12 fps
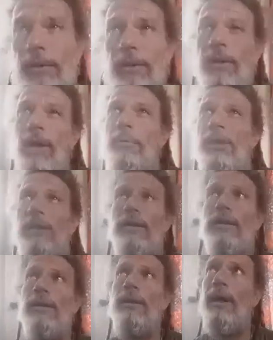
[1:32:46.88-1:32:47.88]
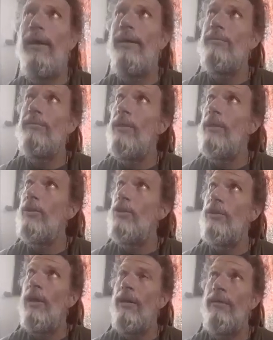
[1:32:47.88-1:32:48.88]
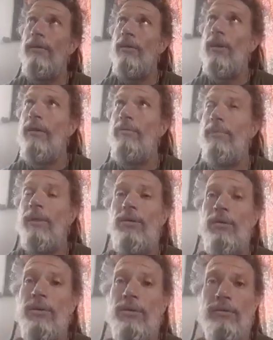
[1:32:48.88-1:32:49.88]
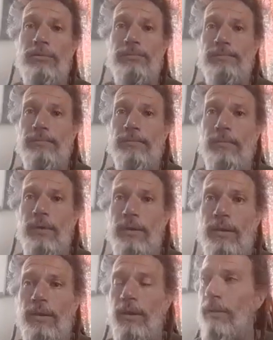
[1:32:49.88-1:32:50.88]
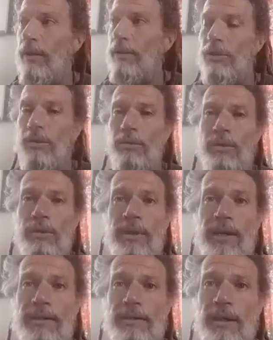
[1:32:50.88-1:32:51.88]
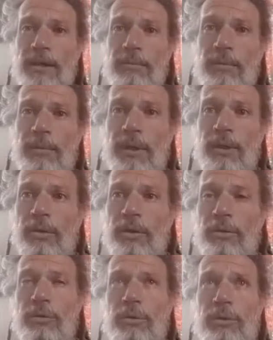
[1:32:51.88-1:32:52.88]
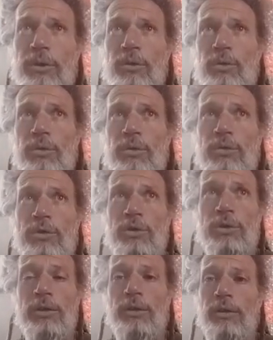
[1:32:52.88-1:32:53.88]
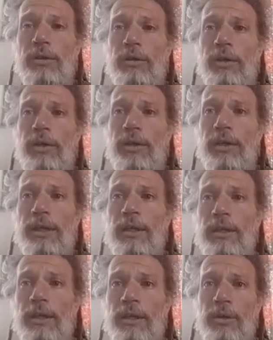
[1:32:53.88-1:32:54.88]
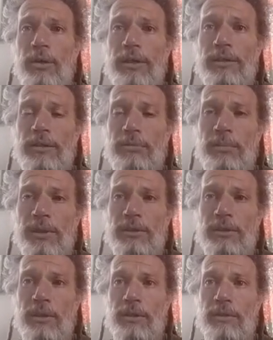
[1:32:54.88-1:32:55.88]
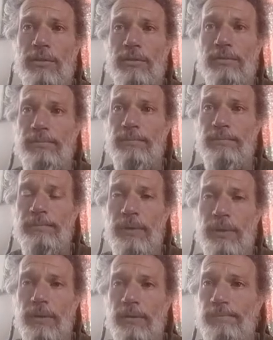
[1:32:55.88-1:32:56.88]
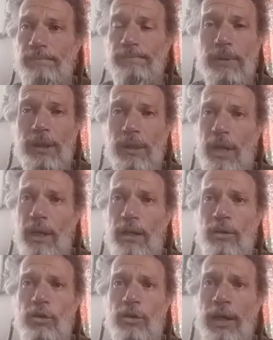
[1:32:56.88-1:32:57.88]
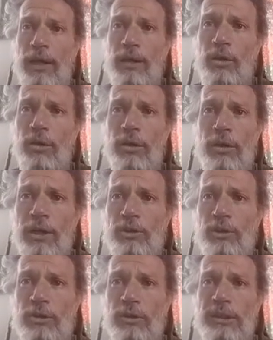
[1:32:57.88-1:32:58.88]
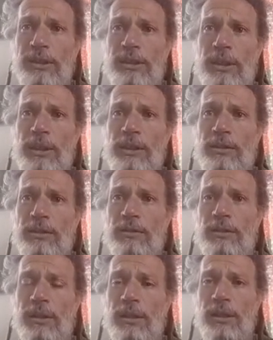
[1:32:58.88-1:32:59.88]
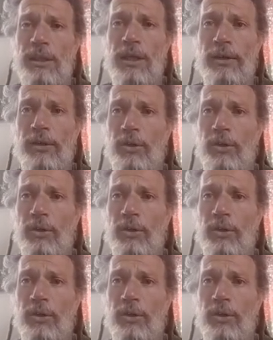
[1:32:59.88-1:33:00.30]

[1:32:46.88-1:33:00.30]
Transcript: I mean, not as much. You know, I've been going, I think I shared with you last time, I've been going through a huge healing crisis. My son had neurological disease, and he got